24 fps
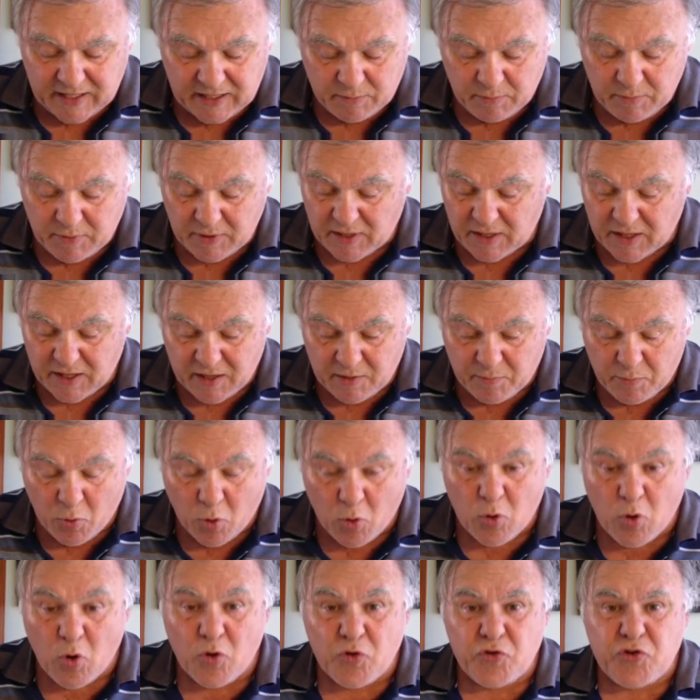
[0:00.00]
the middle of the
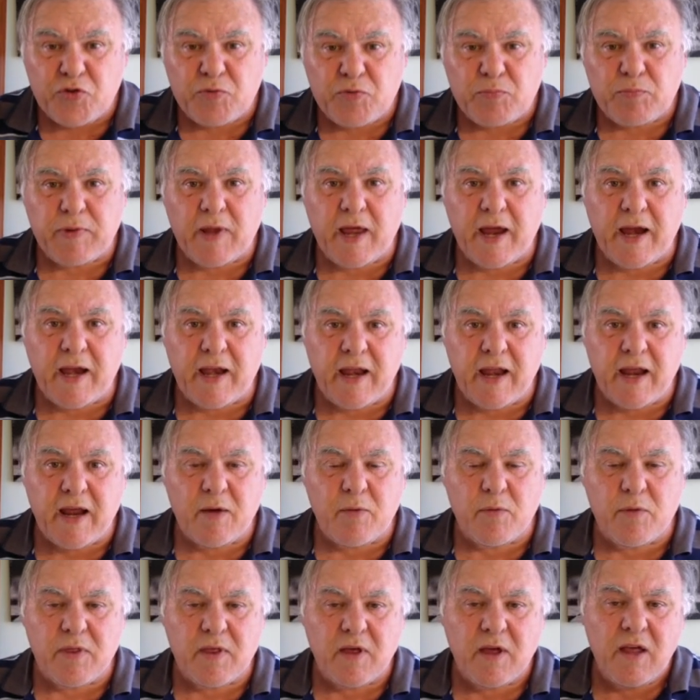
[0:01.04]
board, all splayed
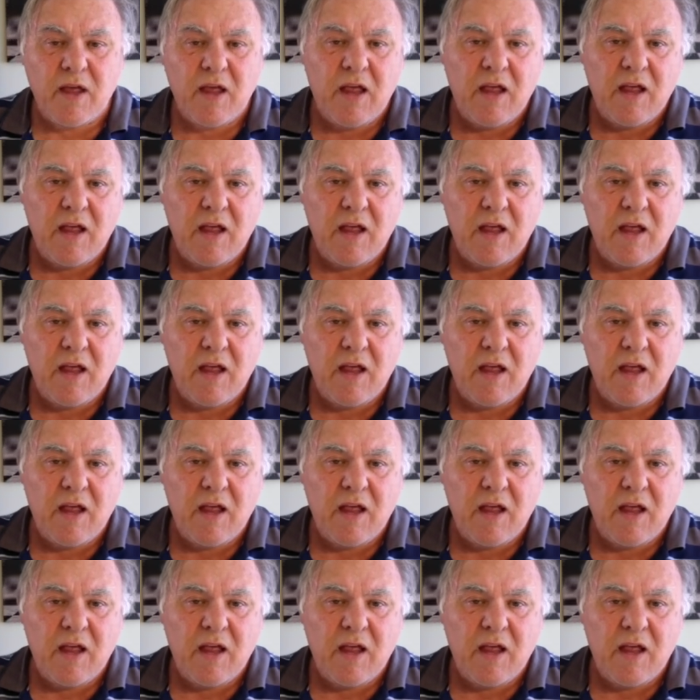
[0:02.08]
out with the